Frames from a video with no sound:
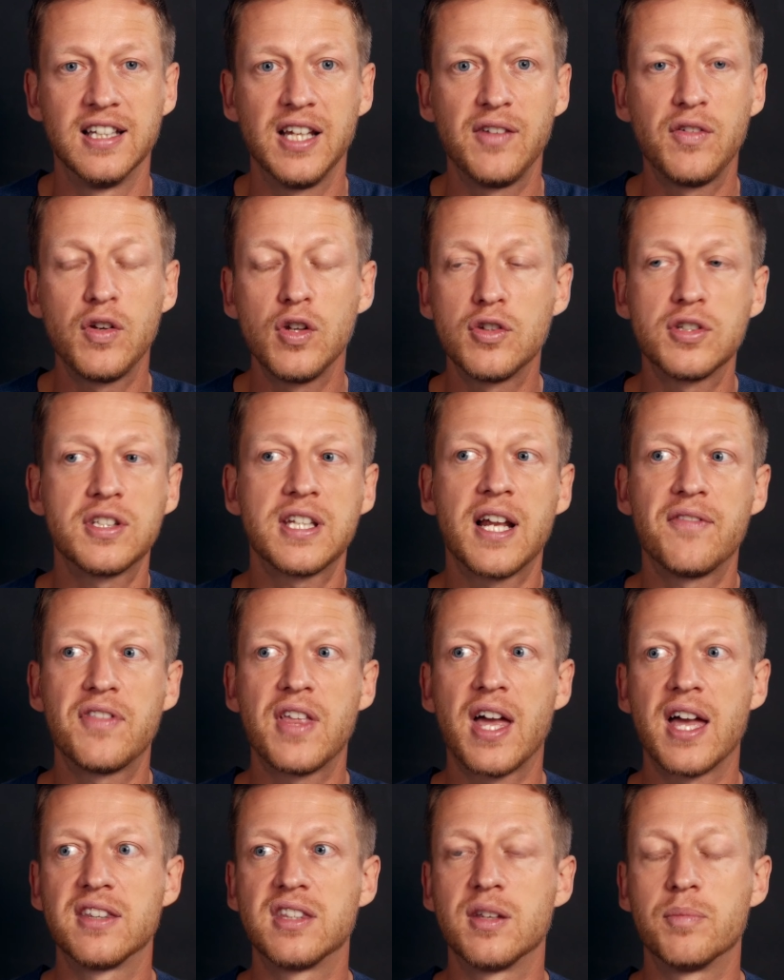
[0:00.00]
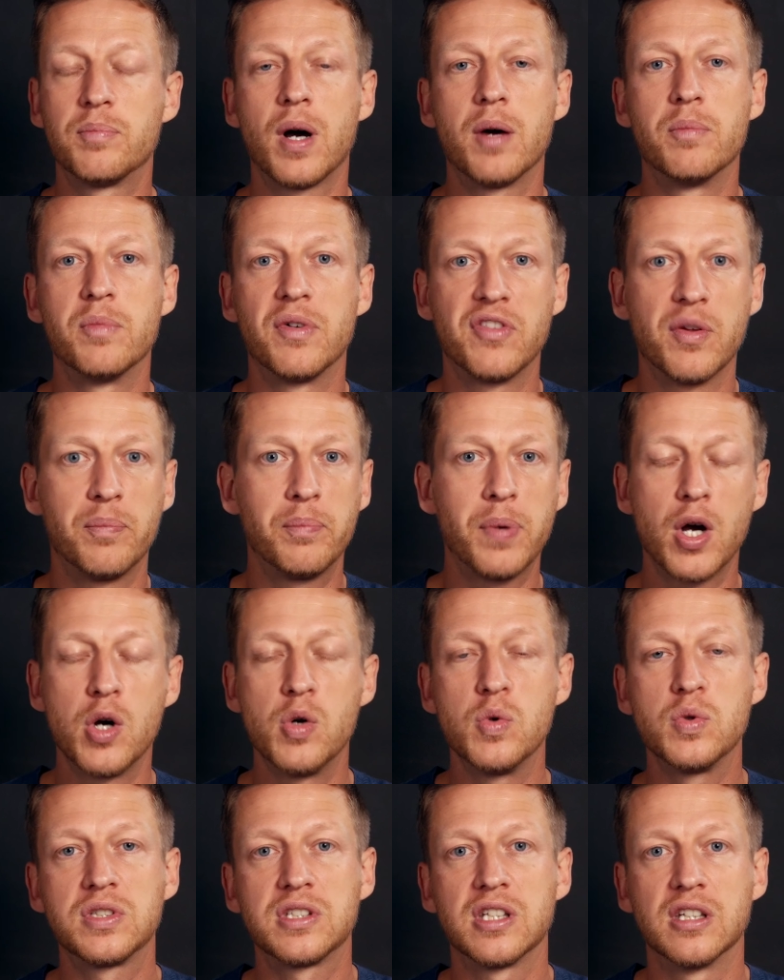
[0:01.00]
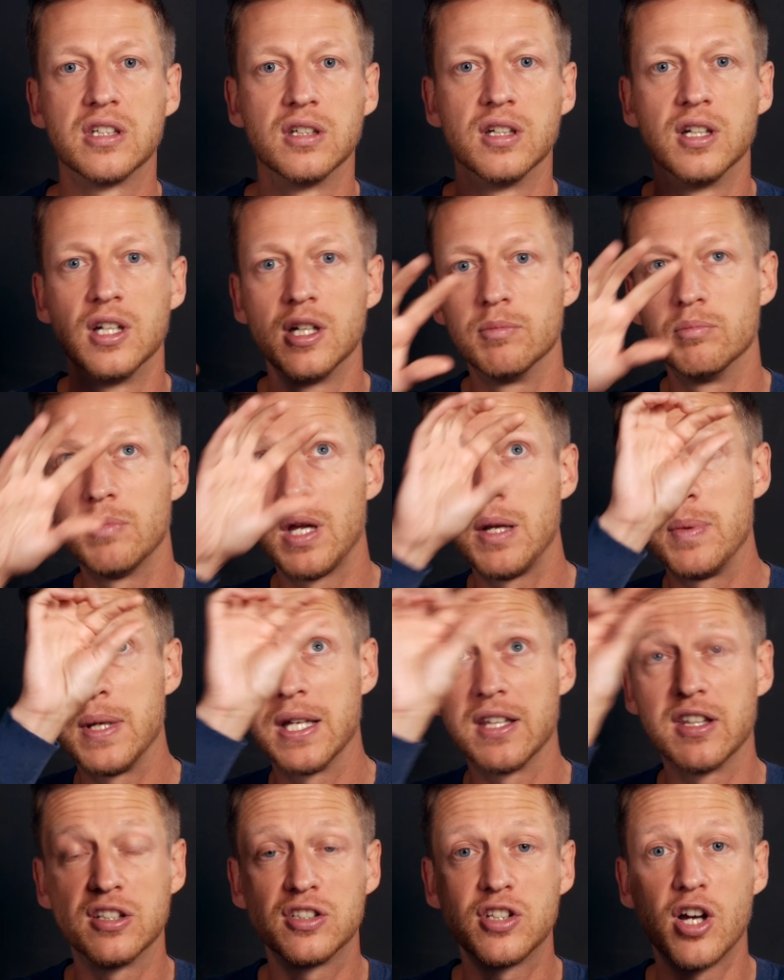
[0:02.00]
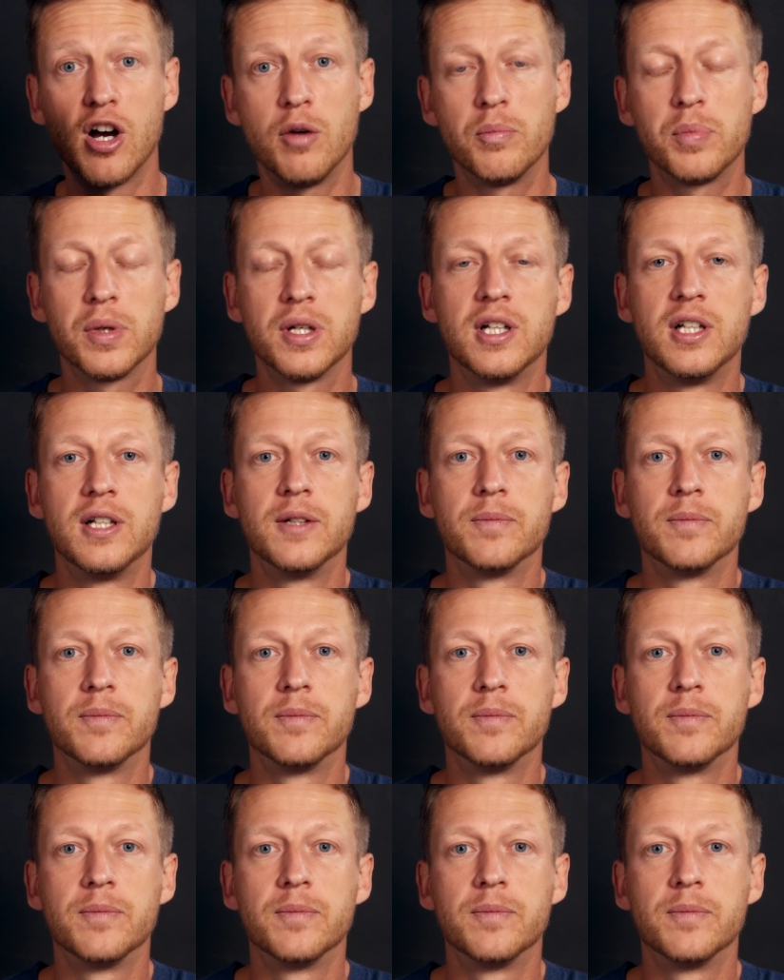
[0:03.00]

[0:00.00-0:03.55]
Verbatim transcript: If you just have that at the bottom of the post and maybe at the top,